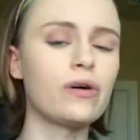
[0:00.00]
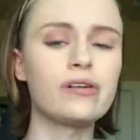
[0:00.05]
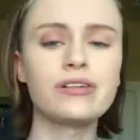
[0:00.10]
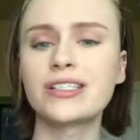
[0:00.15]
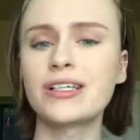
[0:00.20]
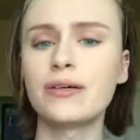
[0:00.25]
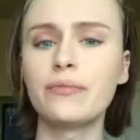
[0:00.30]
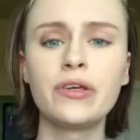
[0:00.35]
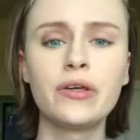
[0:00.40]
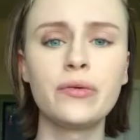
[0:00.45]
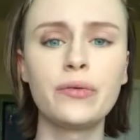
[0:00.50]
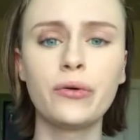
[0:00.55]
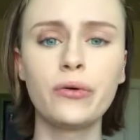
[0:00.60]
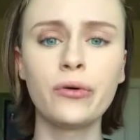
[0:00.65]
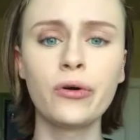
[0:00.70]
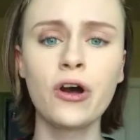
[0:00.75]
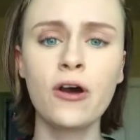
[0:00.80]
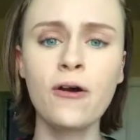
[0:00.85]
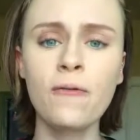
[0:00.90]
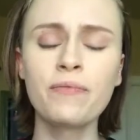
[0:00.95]
While some
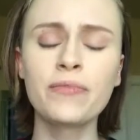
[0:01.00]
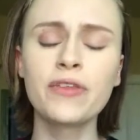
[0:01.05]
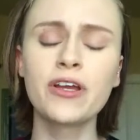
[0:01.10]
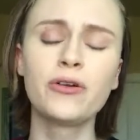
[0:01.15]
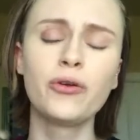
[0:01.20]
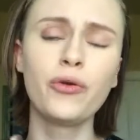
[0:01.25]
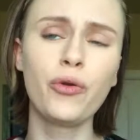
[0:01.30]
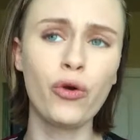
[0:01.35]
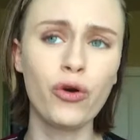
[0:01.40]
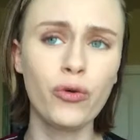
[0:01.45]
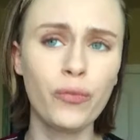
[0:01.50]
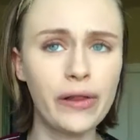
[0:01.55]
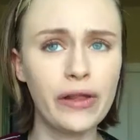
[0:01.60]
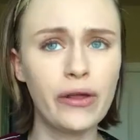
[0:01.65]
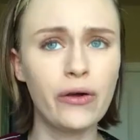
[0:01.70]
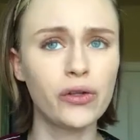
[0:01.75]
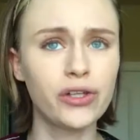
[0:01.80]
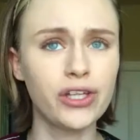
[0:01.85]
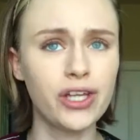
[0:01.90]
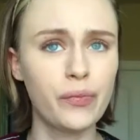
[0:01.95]
people
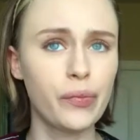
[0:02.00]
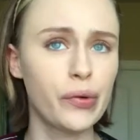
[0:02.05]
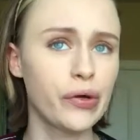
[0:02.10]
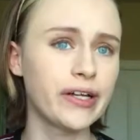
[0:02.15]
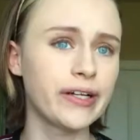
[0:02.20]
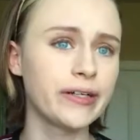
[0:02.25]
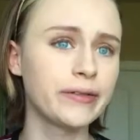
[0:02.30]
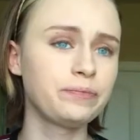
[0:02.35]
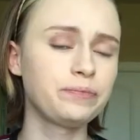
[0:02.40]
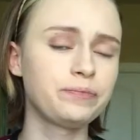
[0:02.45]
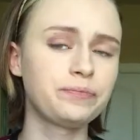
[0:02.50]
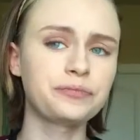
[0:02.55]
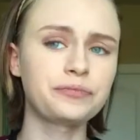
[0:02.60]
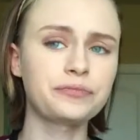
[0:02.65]
normally only put